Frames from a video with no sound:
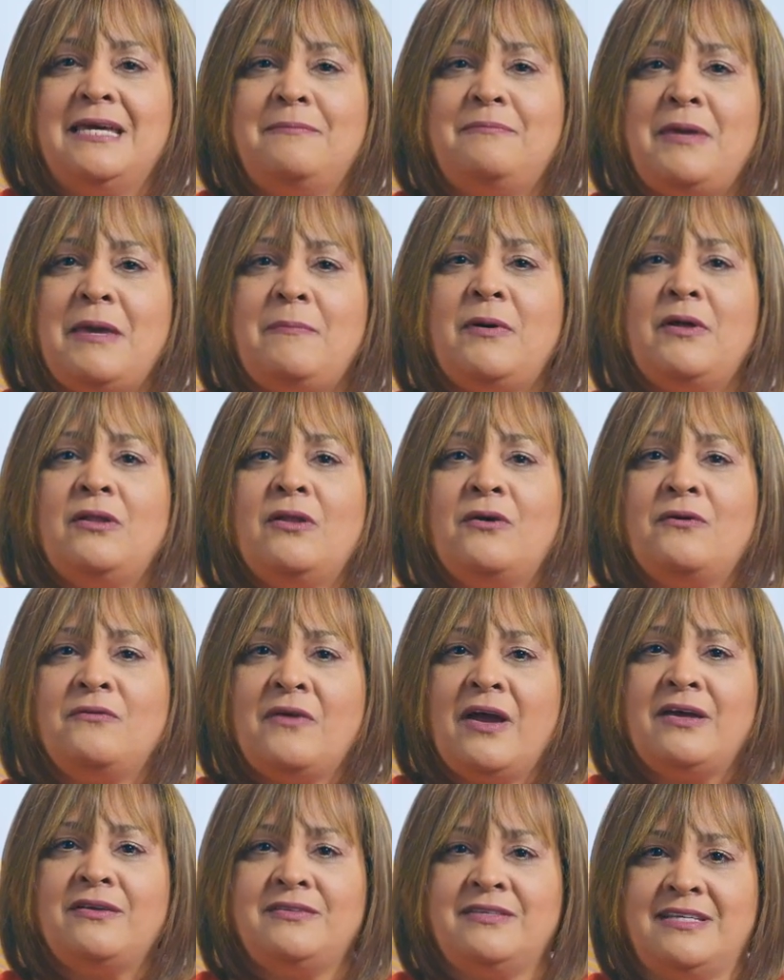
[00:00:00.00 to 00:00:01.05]
People
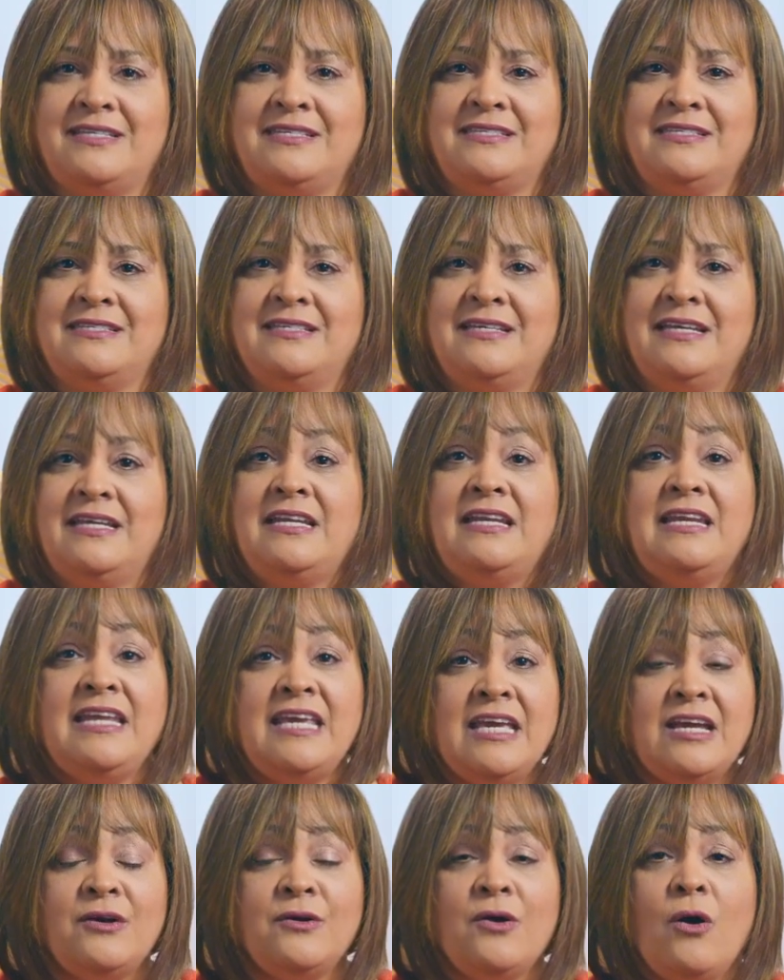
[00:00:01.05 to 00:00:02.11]
around us,
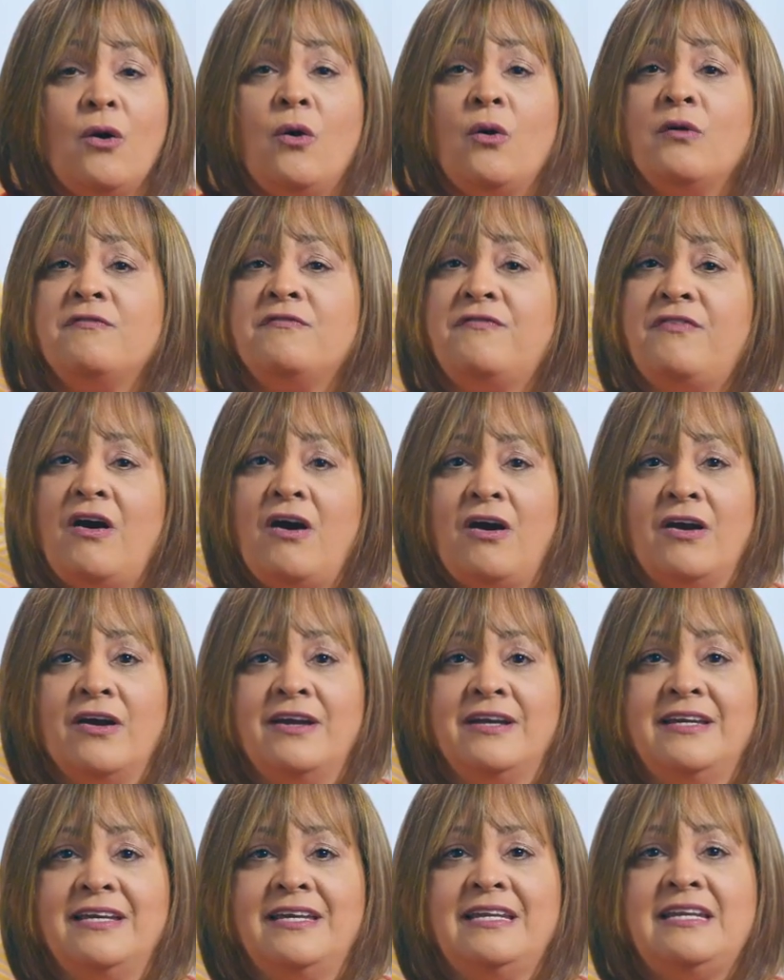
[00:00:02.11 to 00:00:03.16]
near or
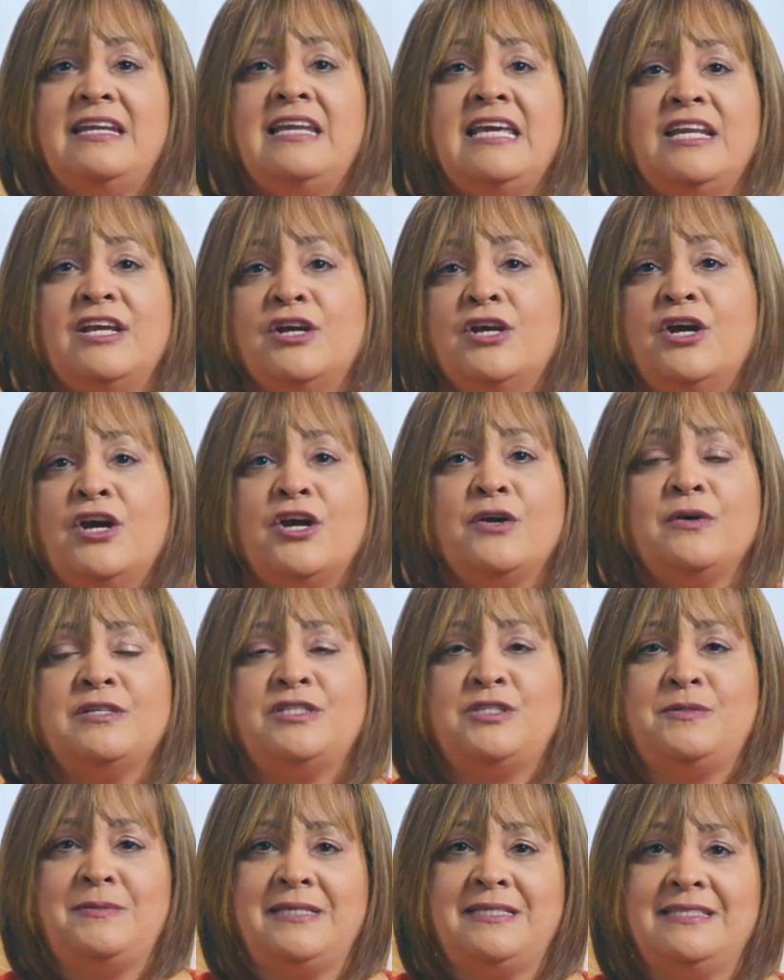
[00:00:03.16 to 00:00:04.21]
far, need
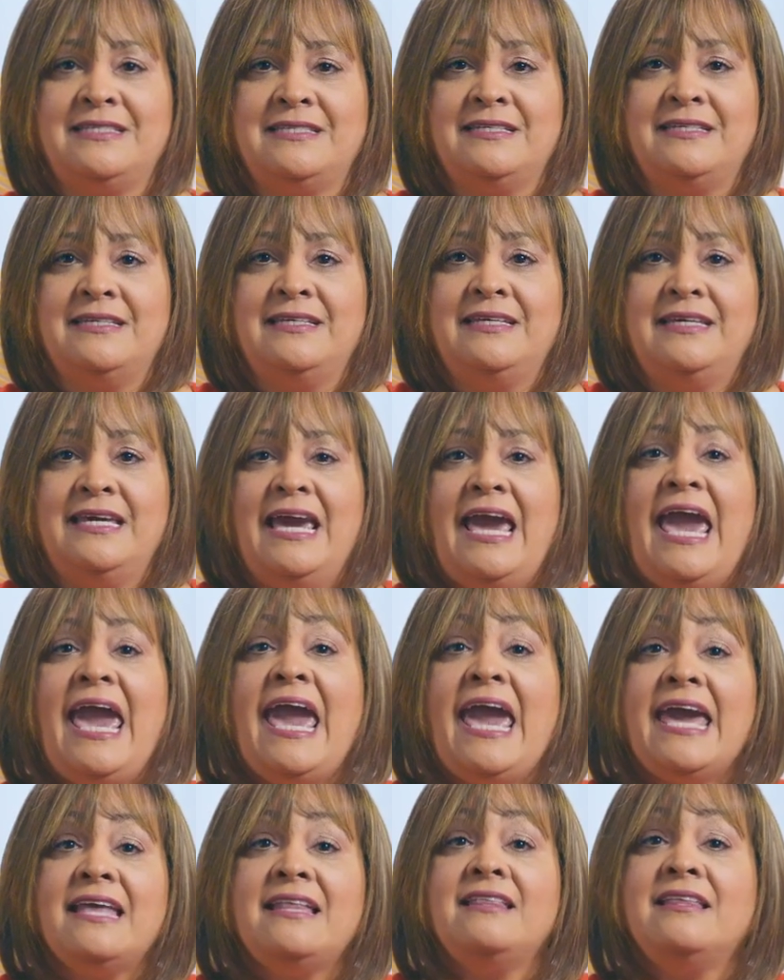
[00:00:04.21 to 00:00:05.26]
encouragement,
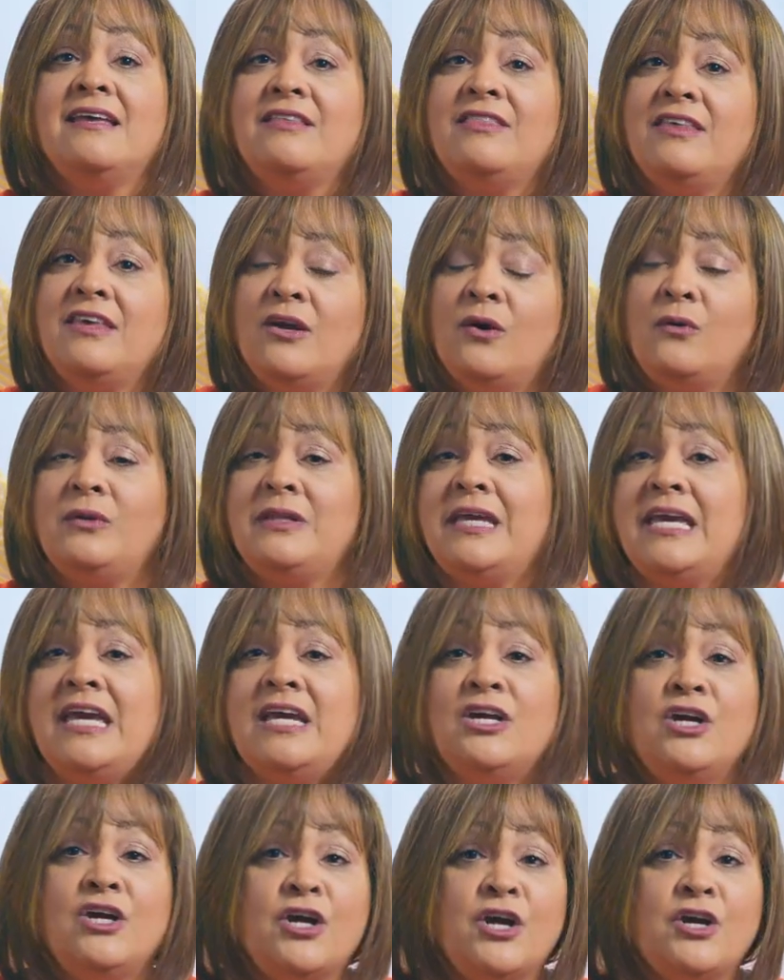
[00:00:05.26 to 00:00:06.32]
and the only
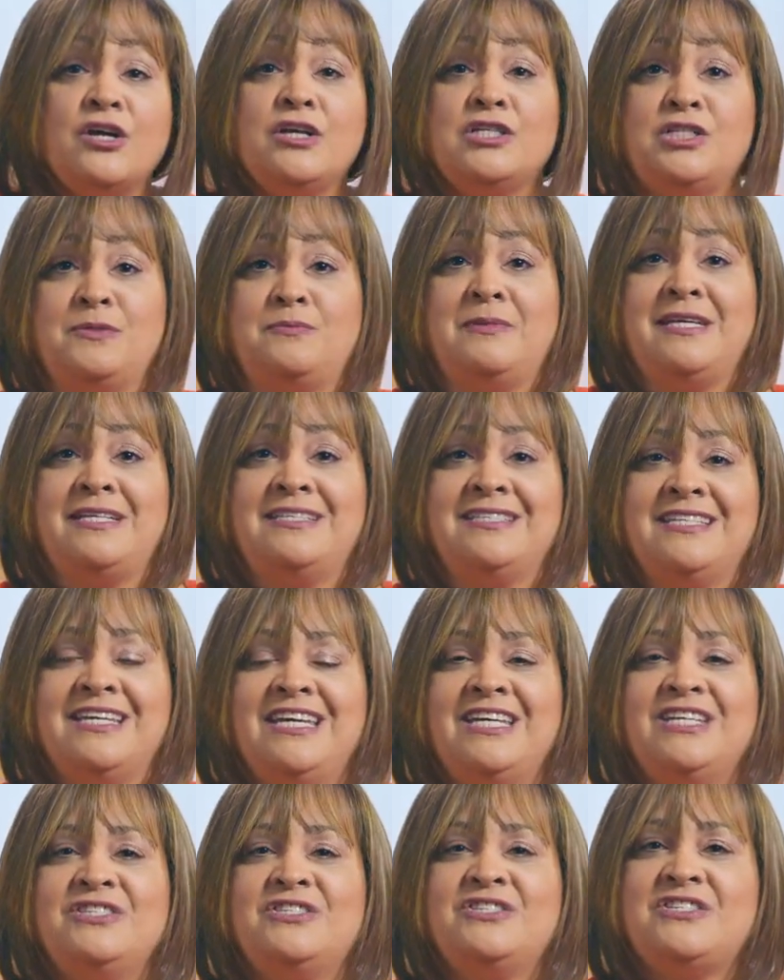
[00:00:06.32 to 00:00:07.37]
encouragement
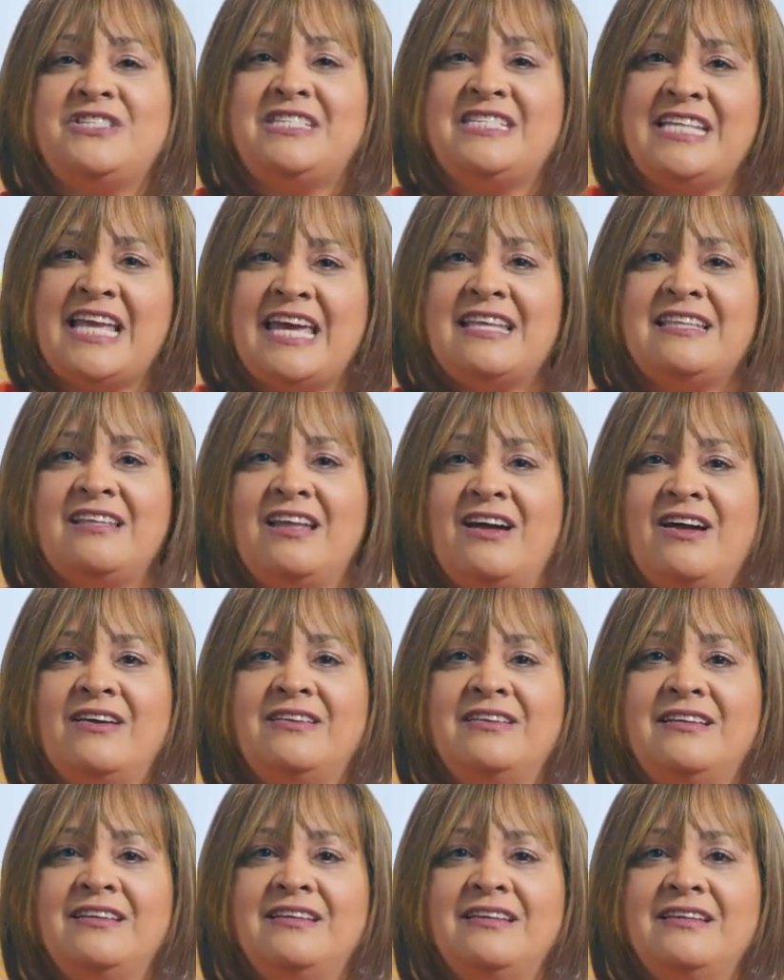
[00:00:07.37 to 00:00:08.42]
to stand
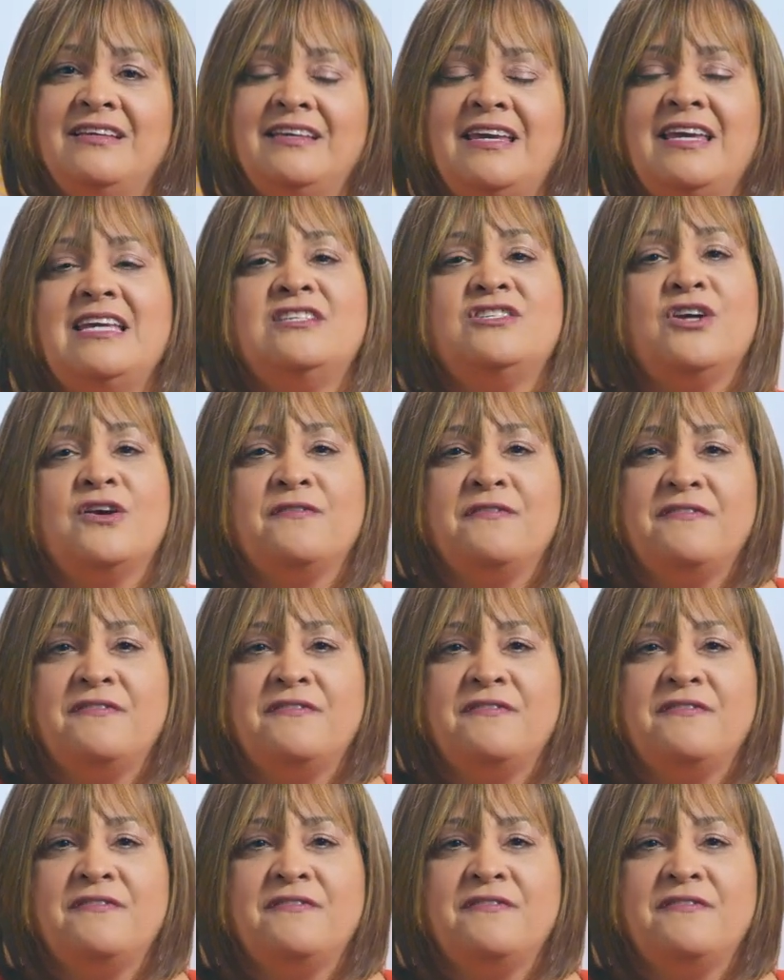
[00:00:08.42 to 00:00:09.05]
on is our